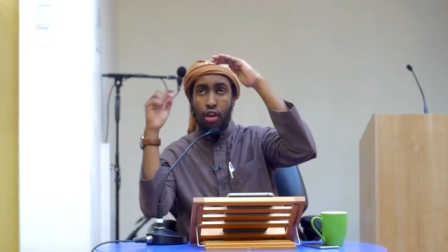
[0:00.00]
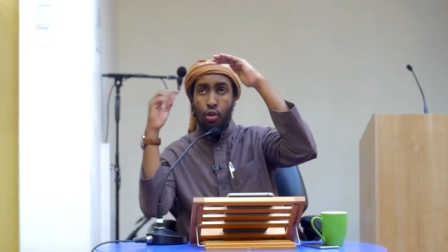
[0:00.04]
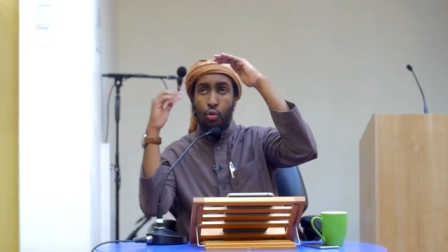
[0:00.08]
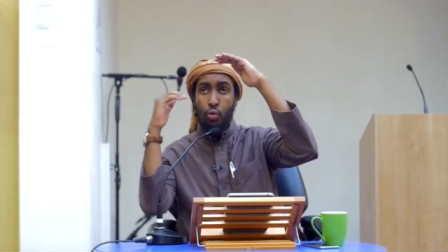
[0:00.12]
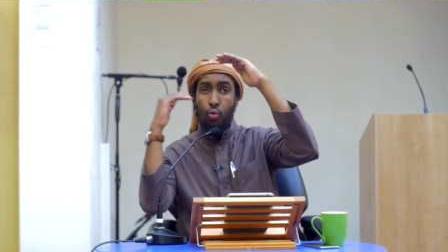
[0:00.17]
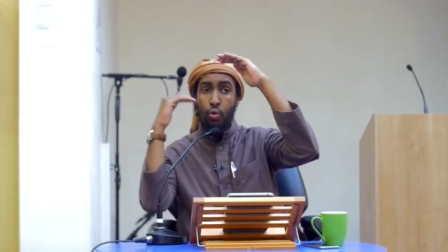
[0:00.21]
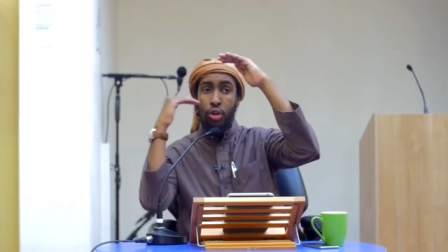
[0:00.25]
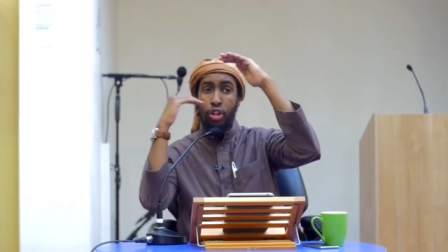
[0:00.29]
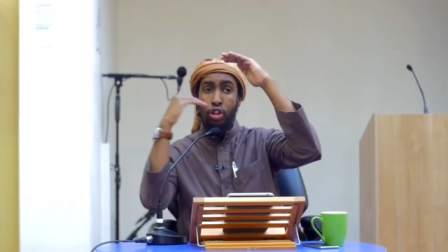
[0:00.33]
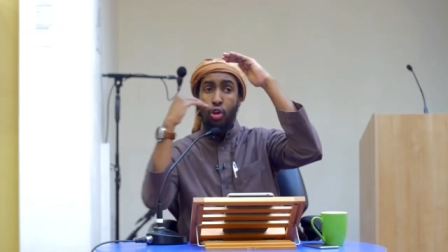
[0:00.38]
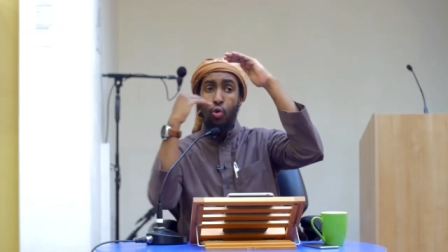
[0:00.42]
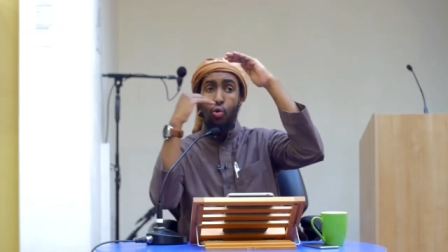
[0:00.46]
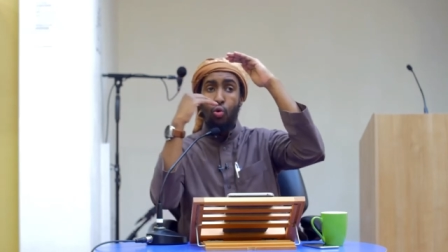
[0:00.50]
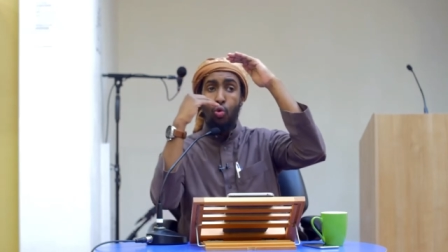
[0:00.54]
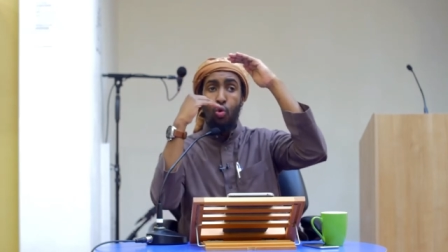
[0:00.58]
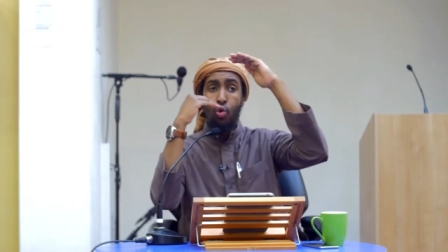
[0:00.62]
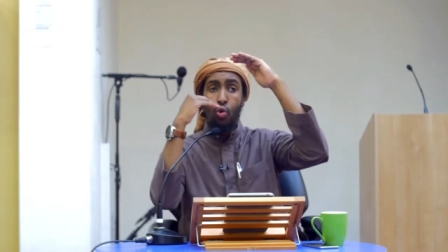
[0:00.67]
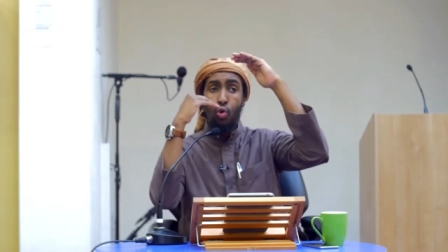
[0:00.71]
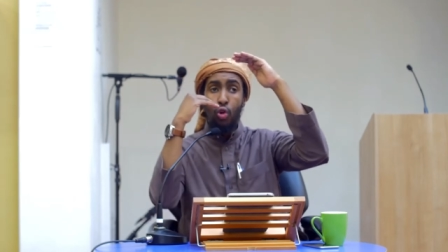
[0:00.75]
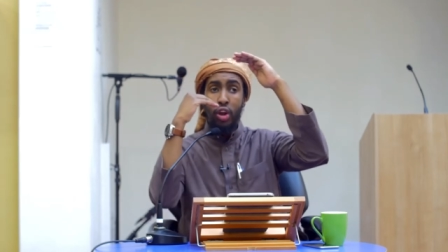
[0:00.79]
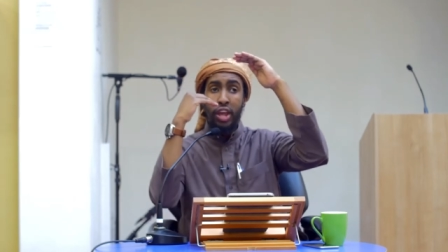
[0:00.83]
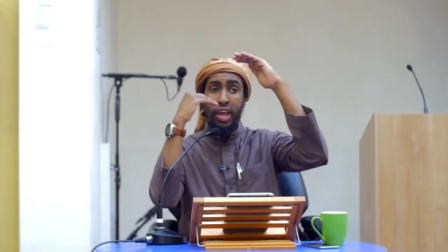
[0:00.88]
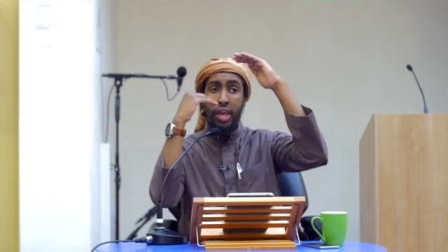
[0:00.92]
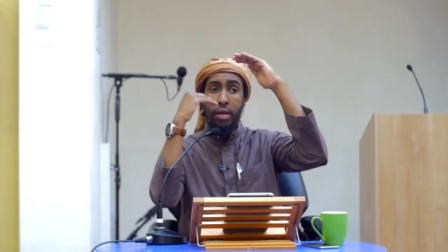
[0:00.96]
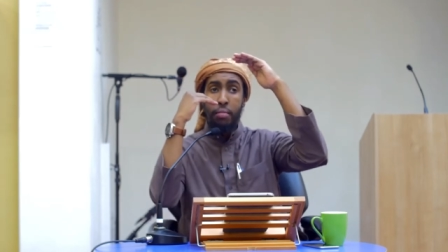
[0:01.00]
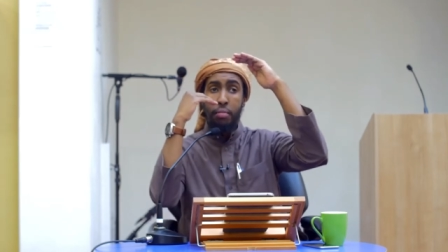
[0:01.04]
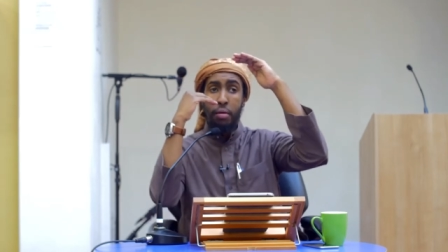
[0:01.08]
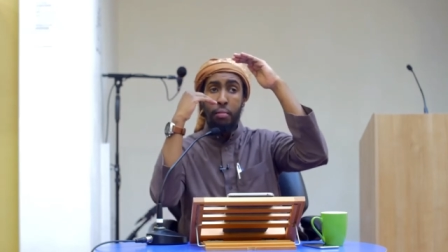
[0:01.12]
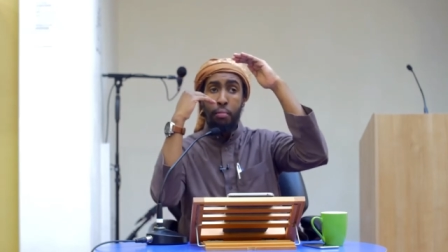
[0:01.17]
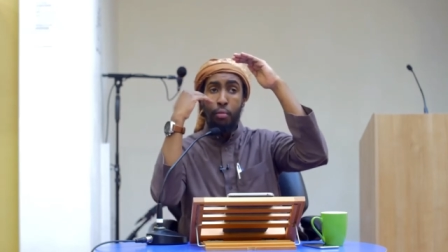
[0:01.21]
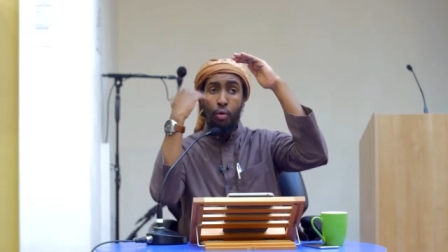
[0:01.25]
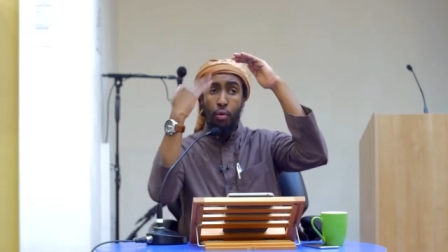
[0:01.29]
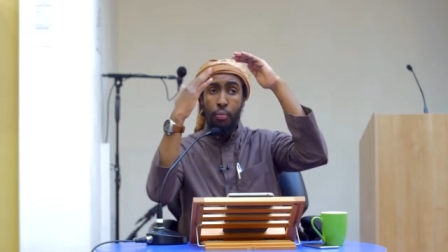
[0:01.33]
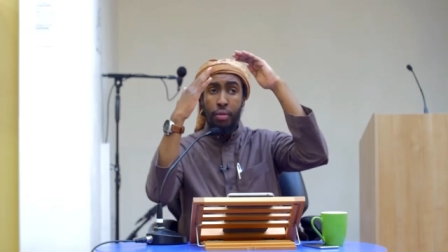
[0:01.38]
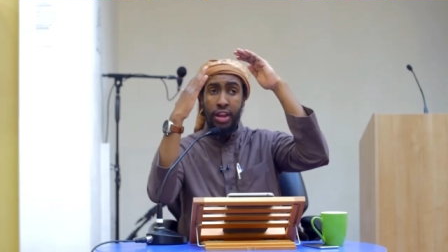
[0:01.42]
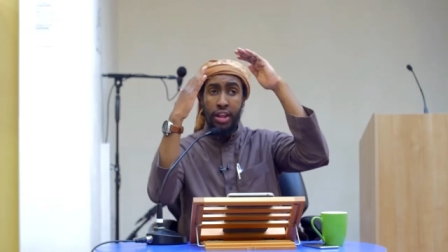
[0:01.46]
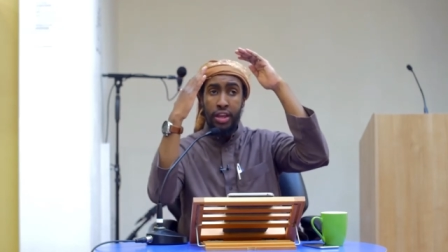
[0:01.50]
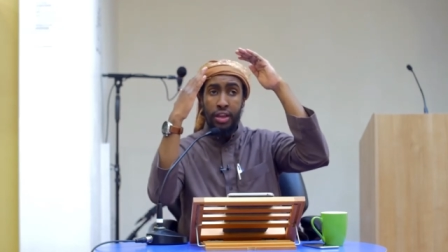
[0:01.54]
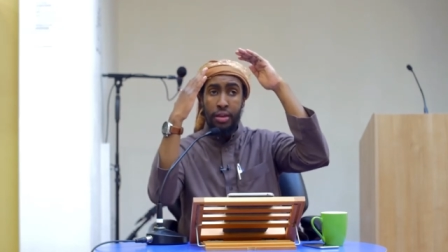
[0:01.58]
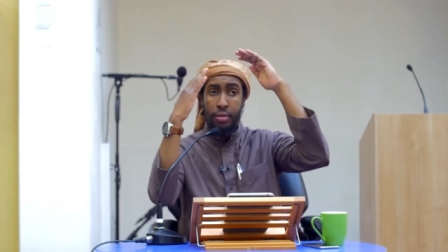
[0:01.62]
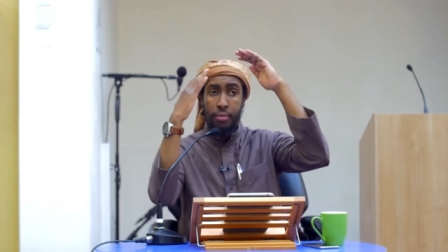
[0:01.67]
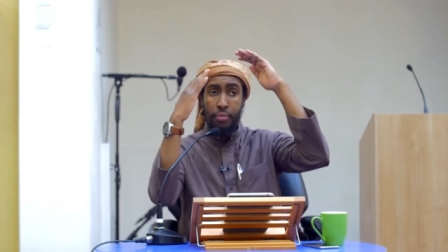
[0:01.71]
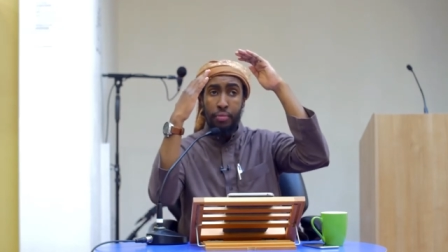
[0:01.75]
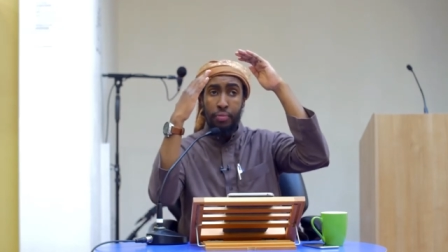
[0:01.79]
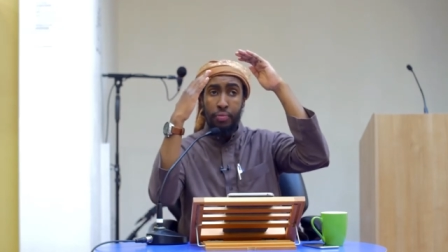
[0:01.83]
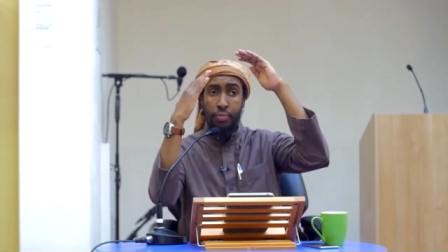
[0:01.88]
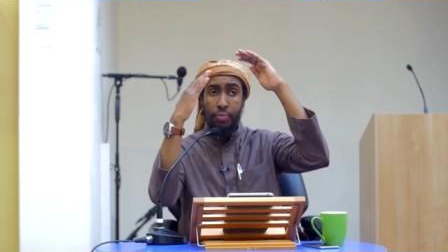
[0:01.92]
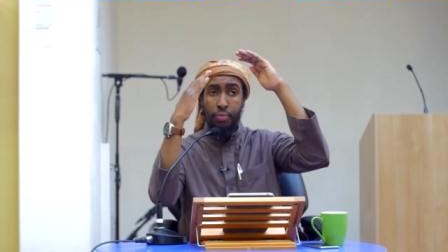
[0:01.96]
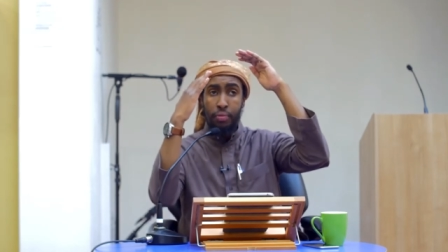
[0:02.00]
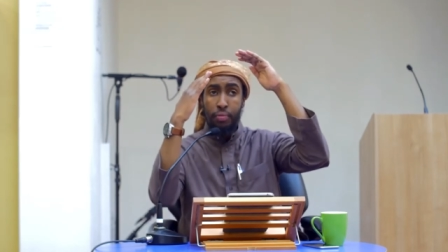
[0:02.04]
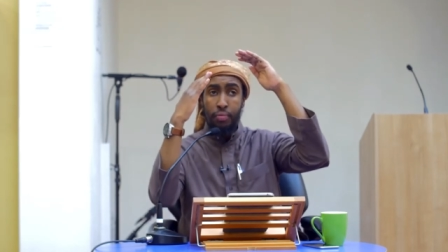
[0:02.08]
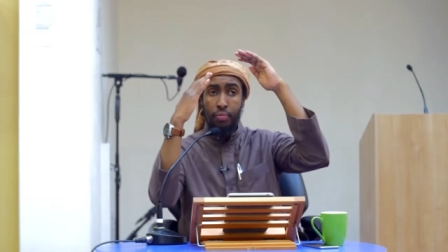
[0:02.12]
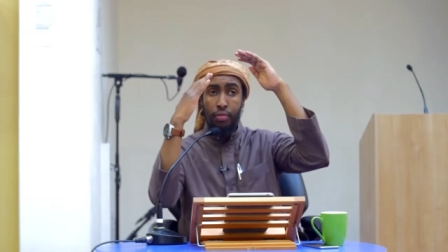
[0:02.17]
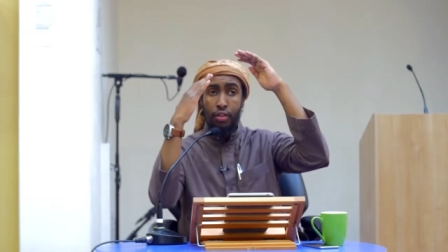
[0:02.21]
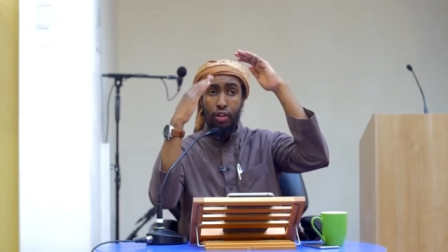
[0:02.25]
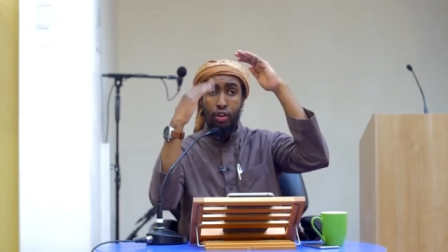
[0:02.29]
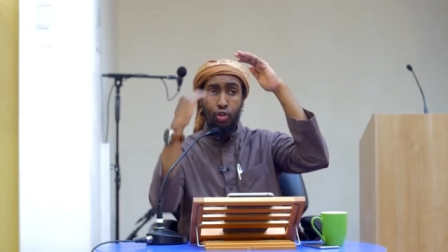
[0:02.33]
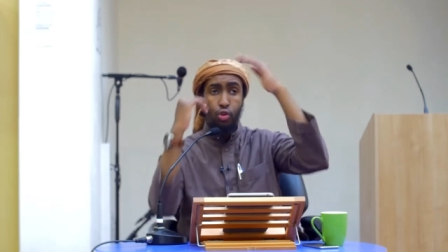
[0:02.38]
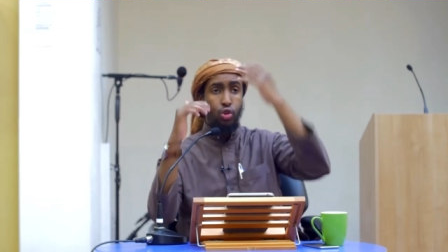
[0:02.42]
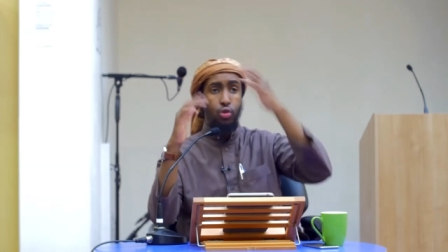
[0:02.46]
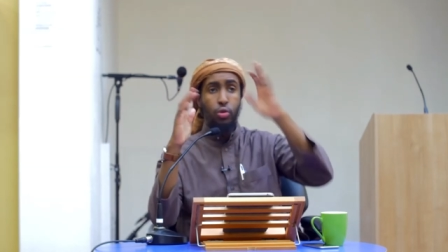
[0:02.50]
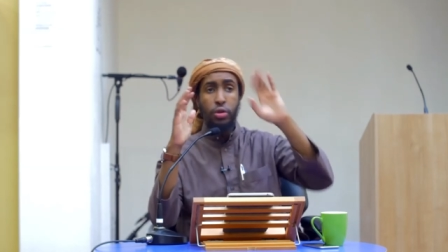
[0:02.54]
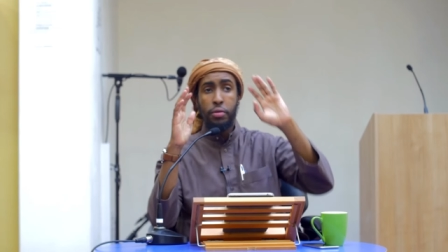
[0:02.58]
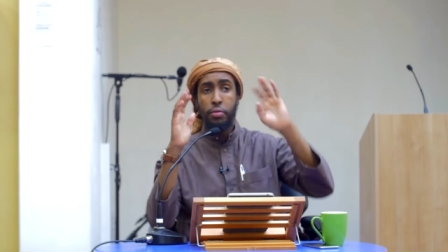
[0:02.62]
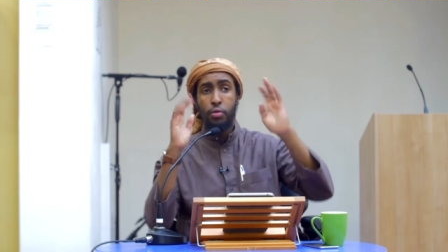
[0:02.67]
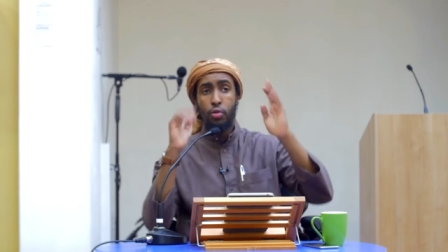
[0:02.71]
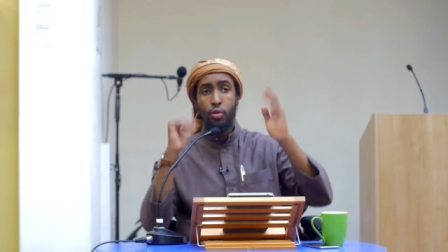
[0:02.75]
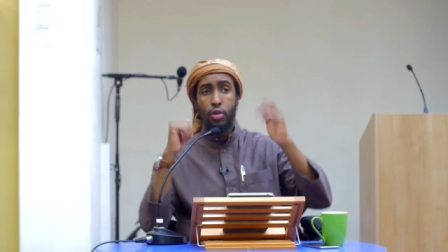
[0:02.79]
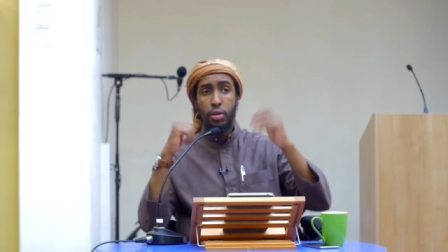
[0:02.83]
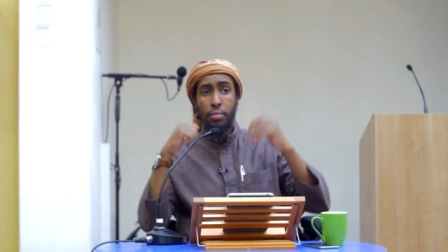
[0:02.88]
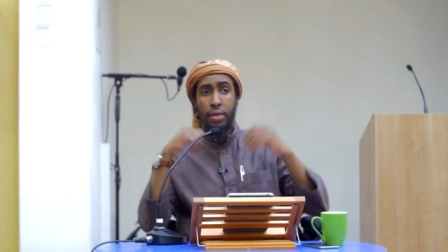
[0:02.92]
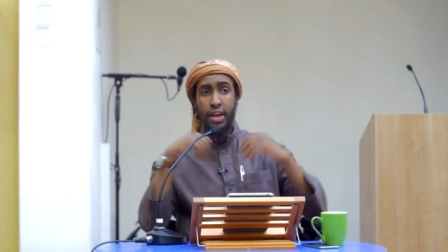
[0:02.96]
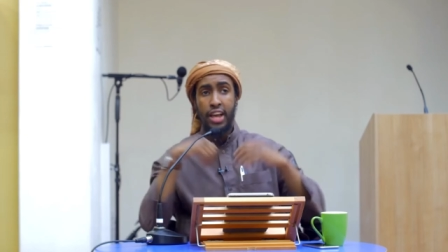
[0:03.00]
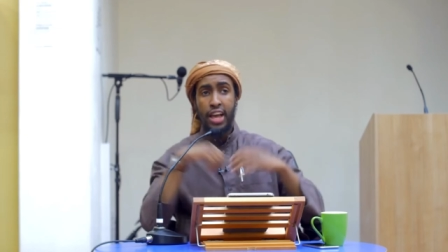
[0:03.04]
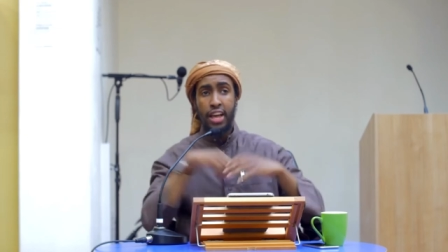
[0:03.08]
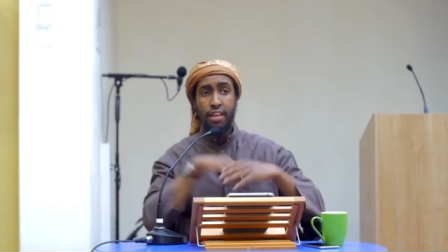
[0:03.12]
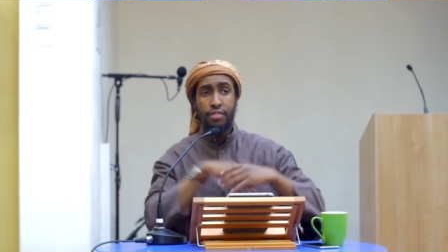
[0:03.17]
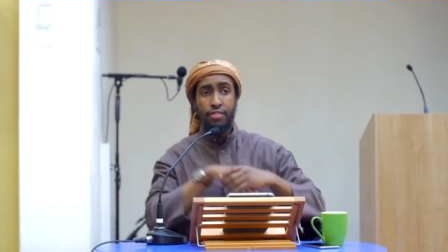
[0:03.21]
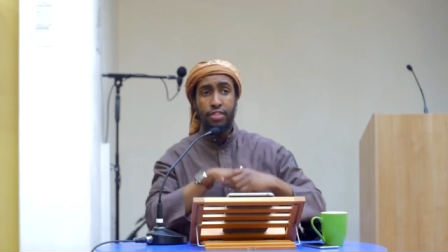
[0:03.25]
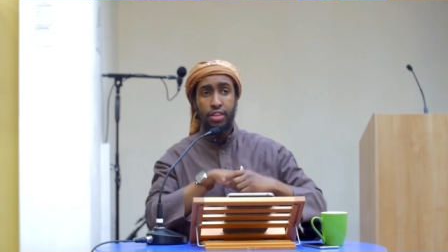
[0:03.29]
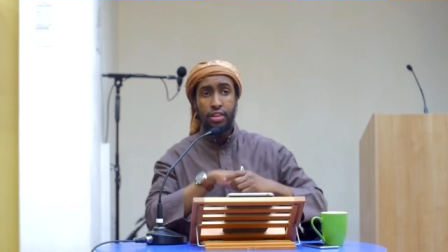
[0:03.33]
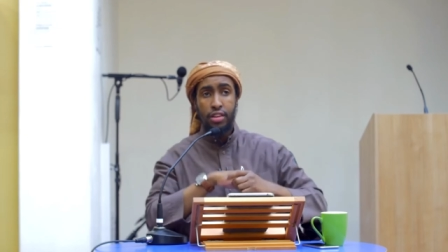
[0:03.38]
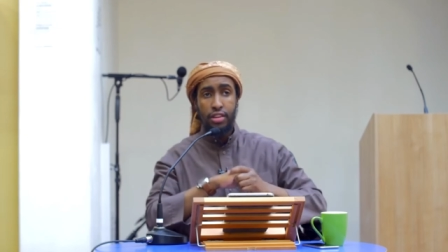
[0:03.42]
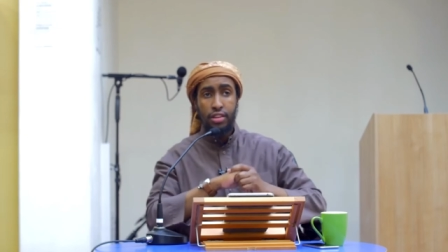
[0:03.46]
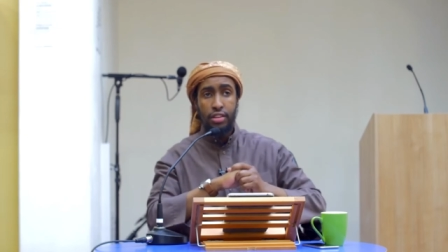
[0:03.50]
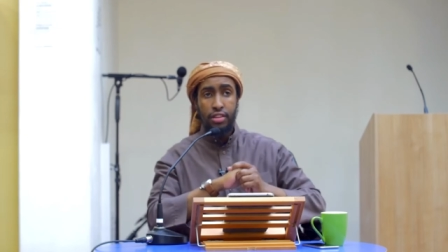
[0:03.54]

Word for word: We don't call him mu'min, nor do we call him a kafir.